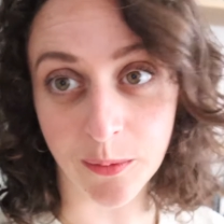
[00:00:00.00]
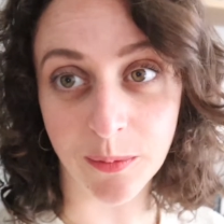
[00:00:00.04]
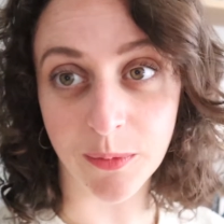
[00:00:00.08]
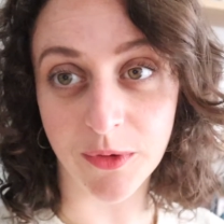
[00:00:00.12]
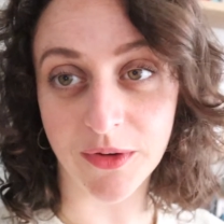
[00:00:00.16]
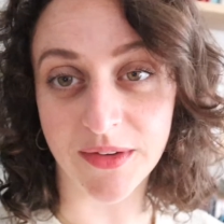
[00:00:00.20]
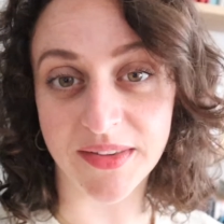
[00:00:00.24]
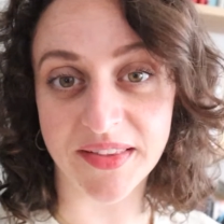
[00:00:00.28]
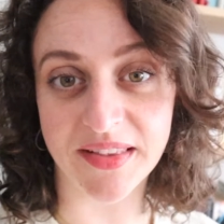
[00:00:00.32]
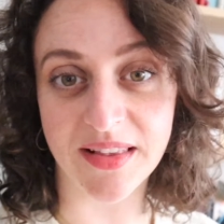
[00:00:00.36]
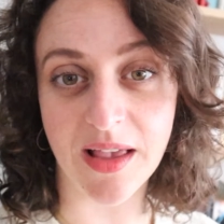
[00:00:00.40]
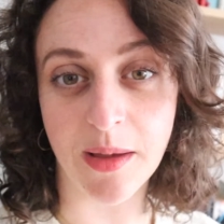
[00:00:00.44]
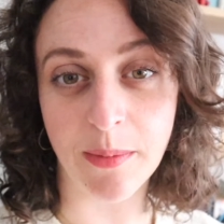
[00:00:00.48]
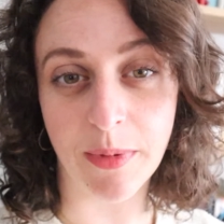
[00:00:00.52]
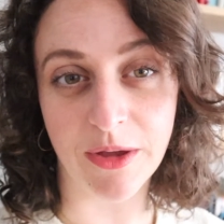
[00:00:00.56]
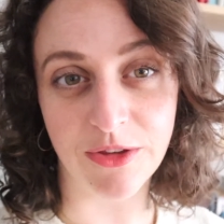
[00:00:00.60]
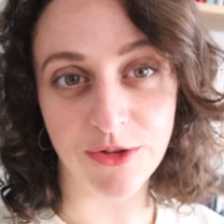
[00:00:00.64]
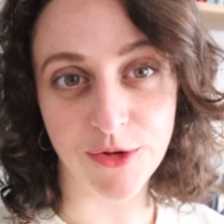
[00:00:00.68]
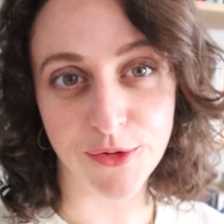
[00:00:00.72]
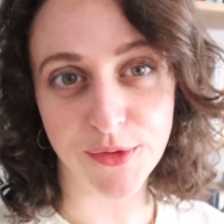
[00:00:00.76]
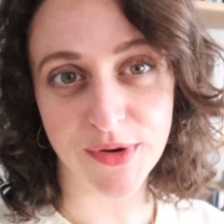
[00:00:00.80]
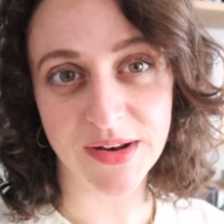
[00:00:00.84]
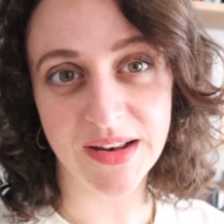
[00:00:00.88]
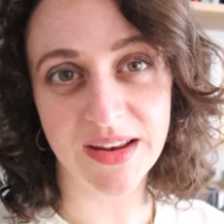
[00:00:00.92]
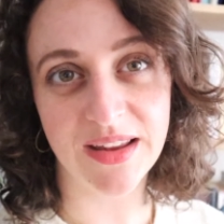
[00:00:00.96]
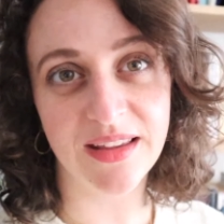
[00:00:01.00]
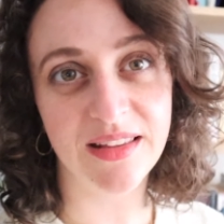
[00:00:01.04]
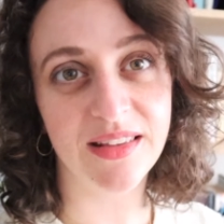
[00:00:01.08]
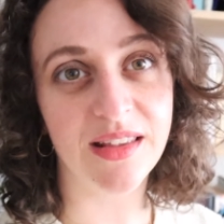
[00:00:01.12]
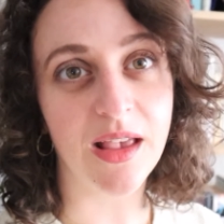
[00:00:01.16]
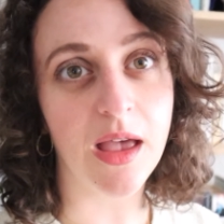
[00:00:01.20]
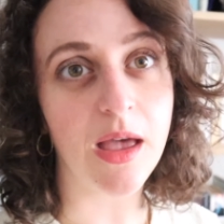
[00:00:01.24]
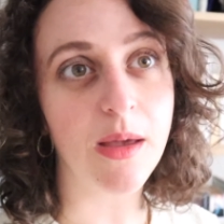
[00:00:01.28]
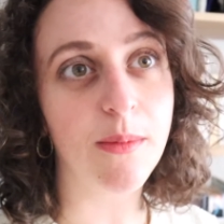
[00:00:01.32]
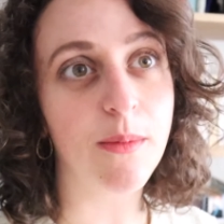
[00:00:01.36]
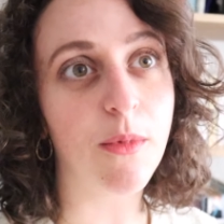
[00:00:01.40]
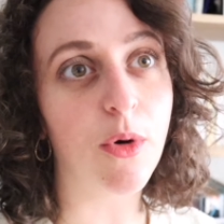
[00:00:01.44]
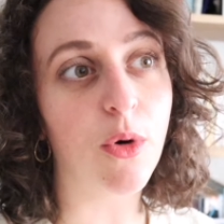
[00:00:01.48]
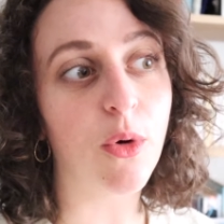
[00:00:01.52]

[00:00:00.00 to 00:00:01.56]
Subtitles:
books about journalism,